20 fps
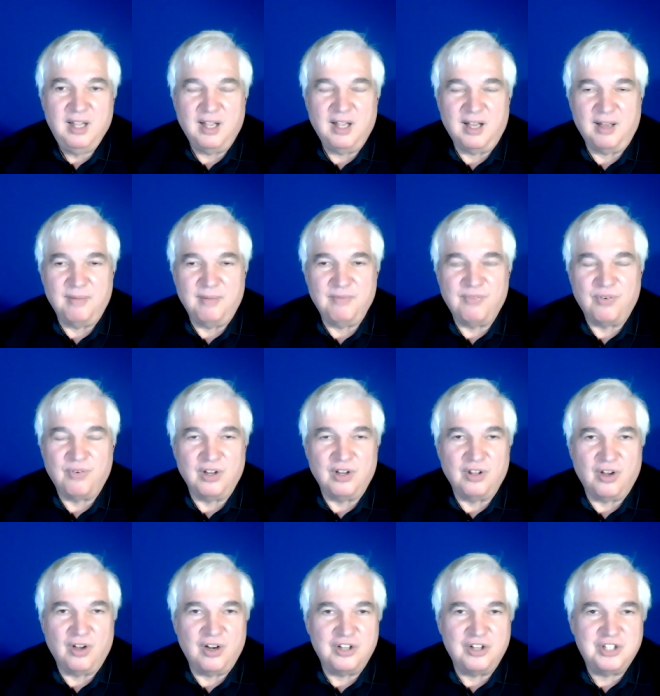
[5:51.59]
um, for a
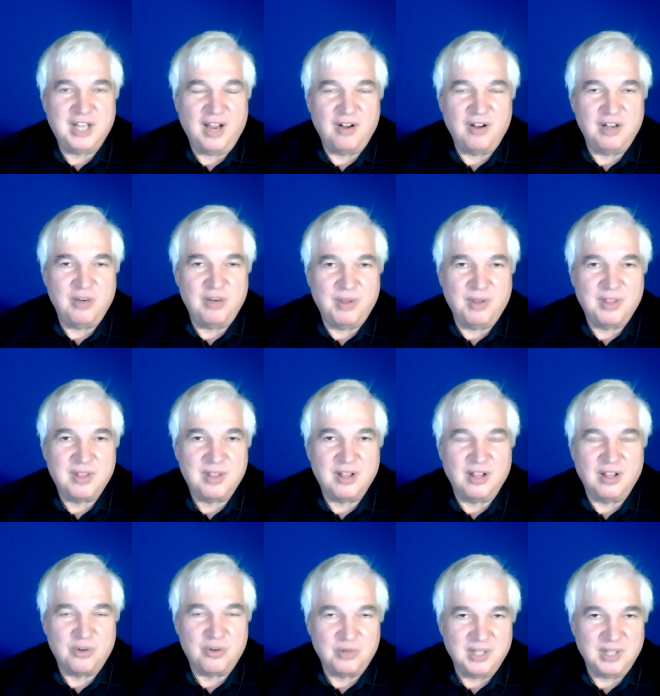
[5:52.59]
large county with
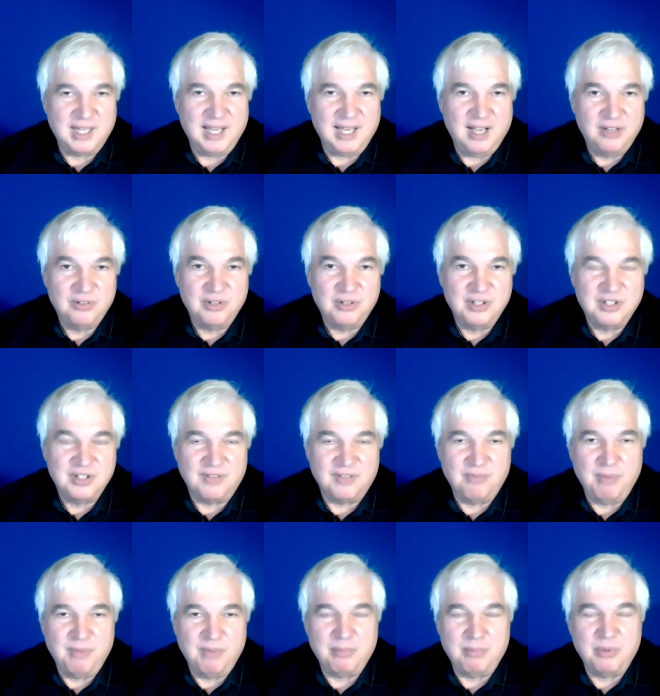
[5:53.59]
literally hundreds
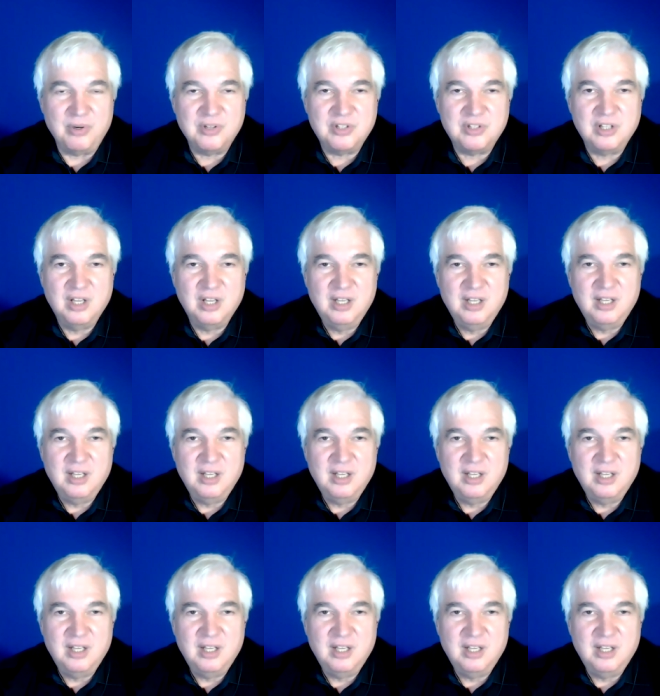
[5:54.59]
of members,